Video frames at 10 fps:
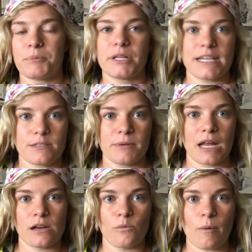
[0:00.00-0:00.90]
placement
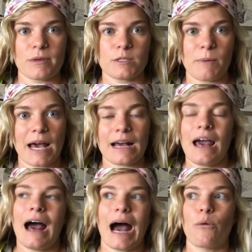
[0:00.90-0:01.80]
on a woman's pack,
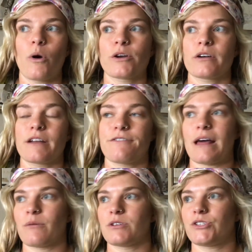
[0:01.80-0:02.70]
I wondered if
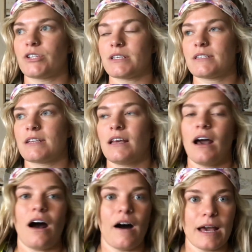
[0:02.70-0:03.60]
that was just
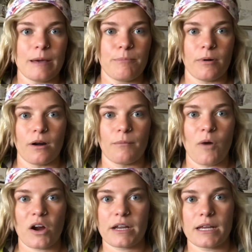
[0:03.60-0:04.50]
hype or a
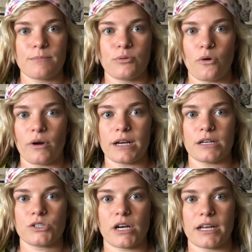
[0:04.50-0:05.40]
marketing ploy
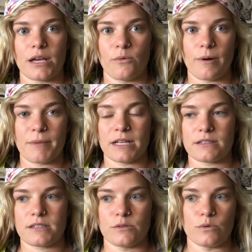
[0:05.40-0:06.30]
to try to get
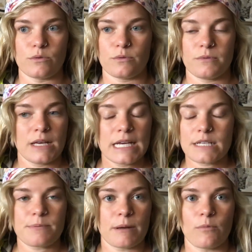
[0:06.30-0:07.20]
women to
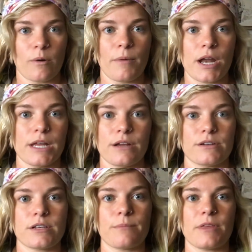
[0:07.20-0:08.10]
spend more money or
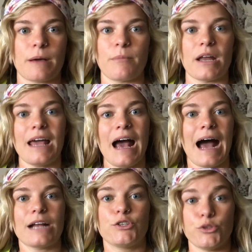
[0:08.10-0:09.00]
something, but
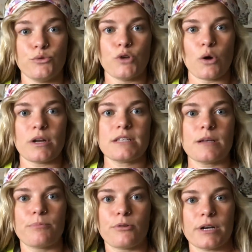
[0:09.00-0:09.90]
I do notice
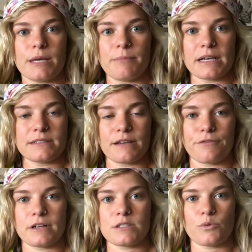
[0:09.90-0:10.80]
a pretty big
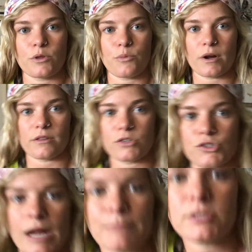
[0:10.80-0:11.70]
difference with where the
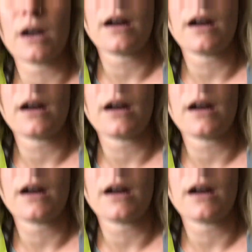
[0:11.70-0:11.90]
straps